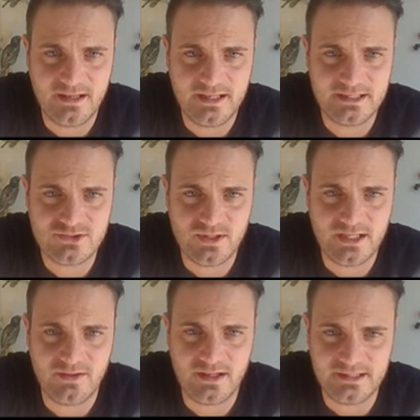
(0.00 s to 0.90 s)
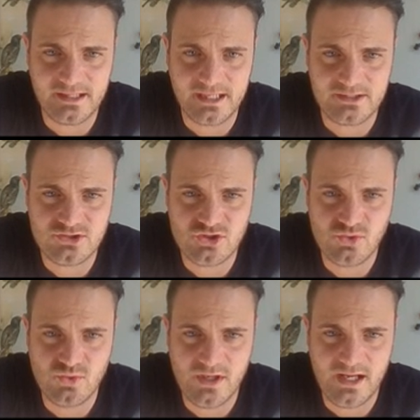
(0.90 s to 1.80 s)
into here, and then I get
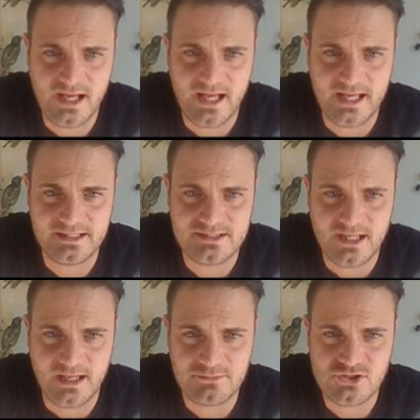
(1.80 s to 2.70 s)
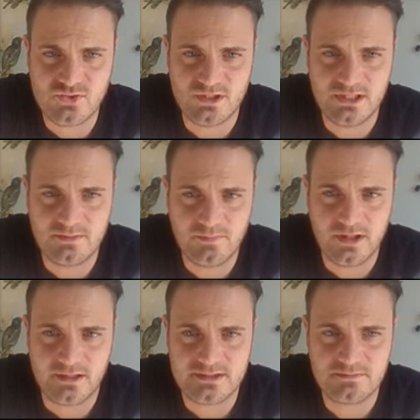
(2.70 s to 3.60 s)
2a times 3
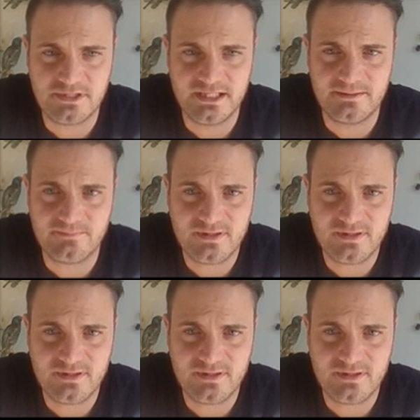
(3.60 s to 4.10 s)
plus b